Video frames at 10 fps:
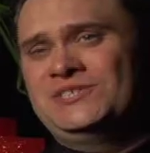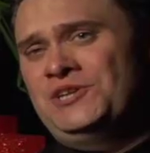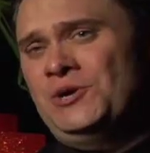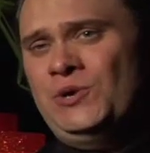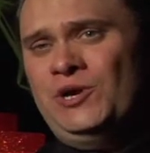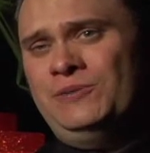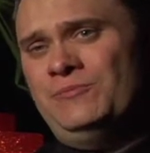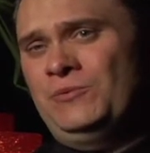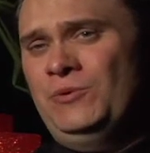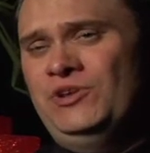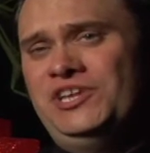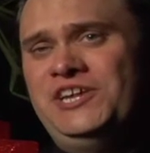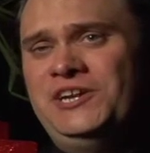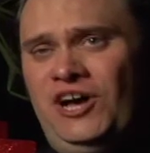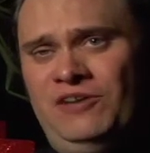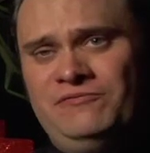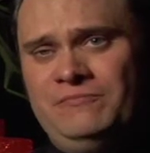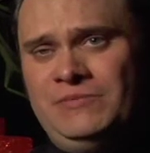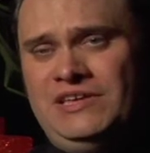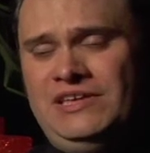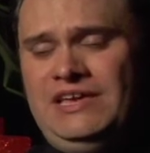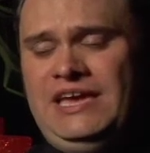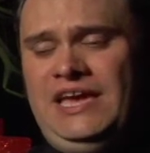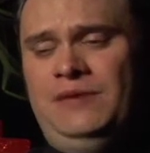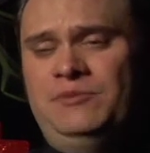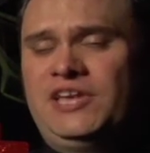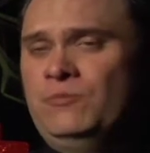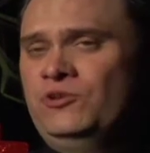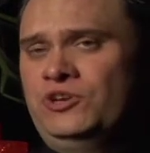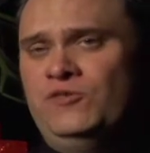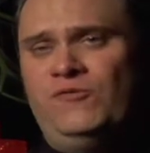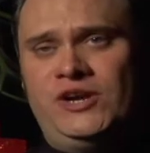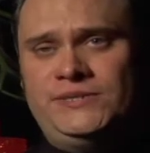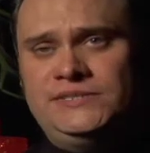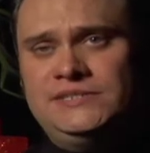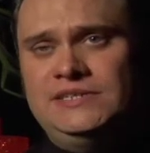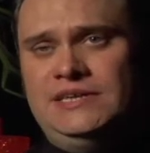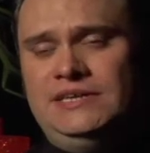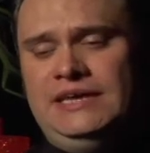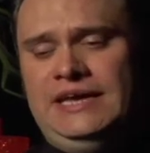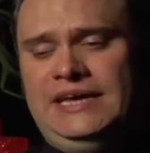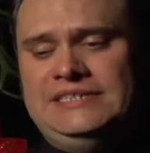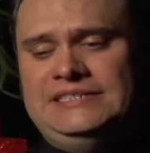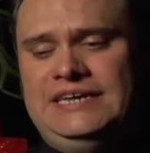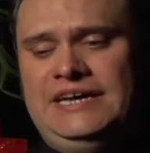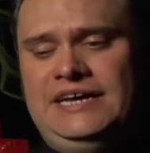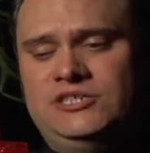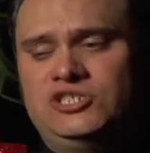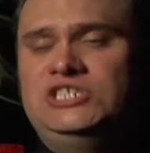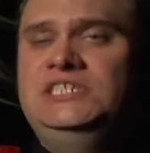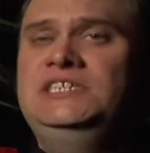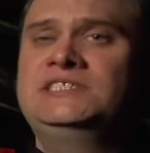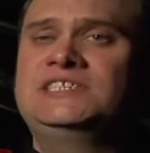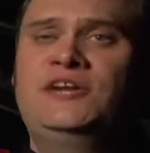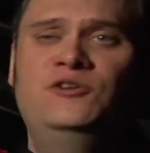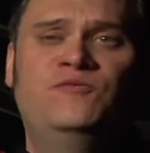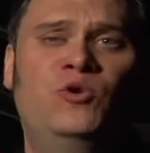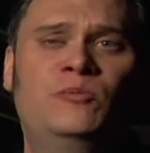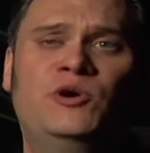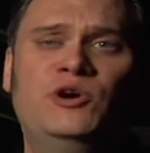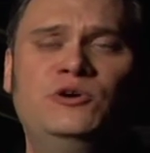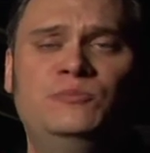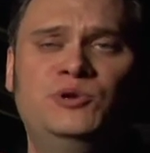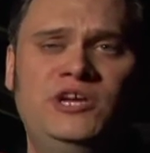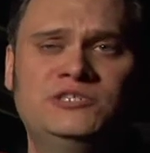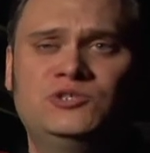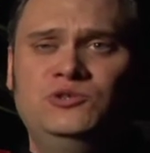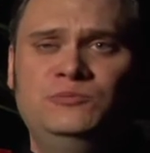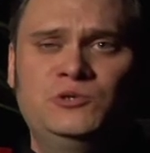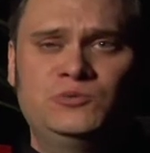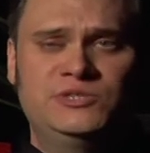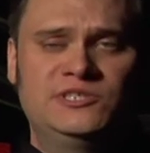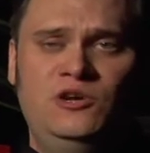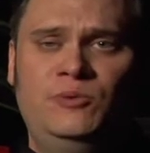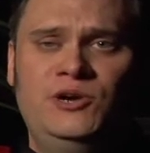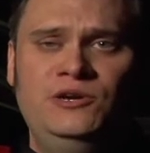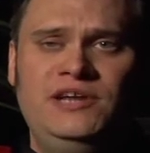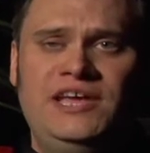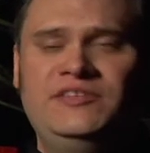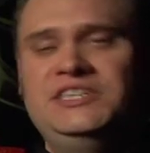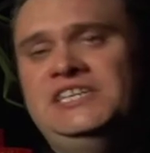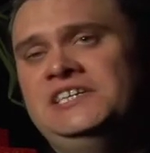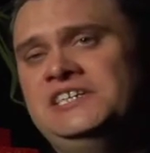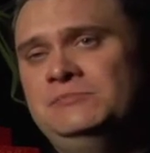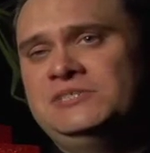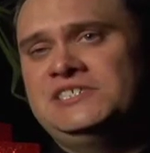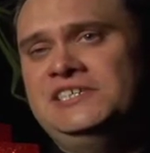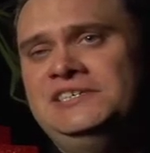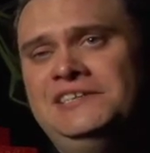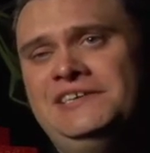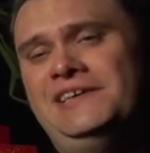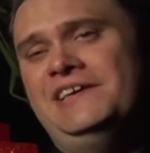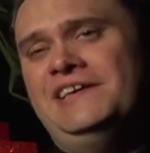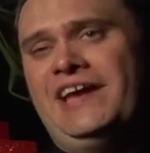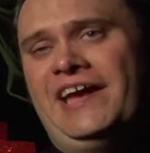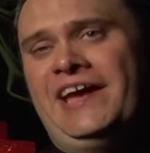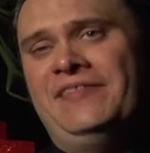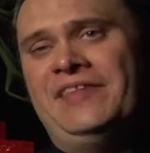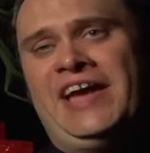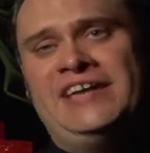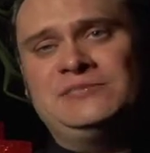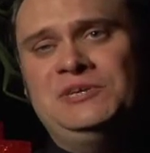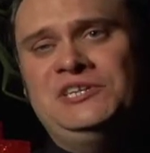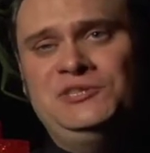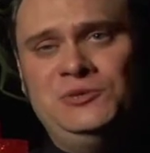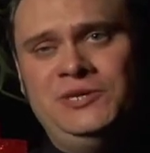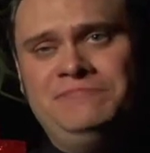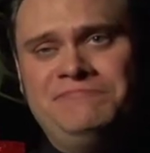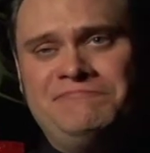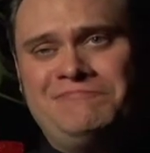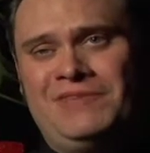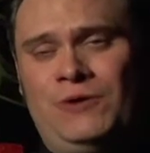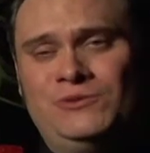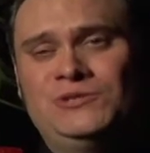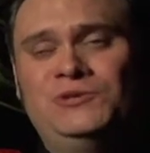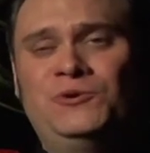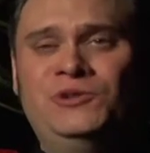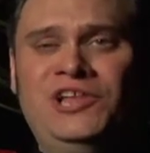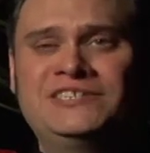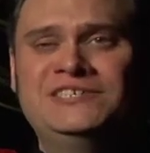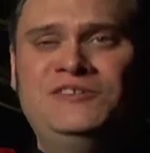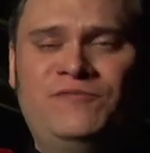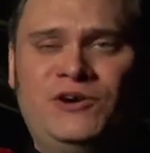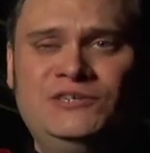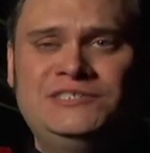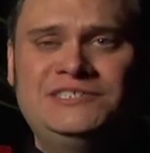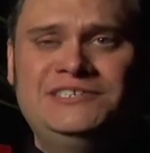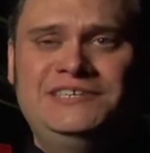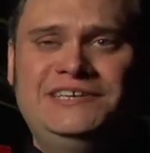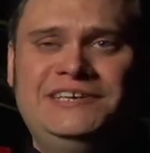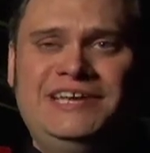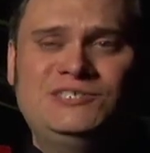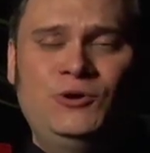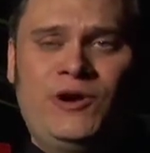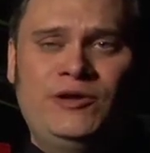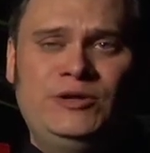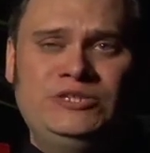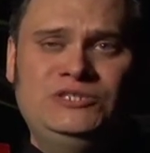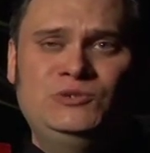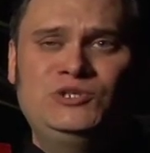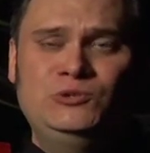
of knowing her, we really hit it off and became really good friends. And she decided to form her own burlesque troupe, which was Slow Burn, and they needed an MC. And they asked me to do it. I was a little reluctant at first and told her I'd only do 2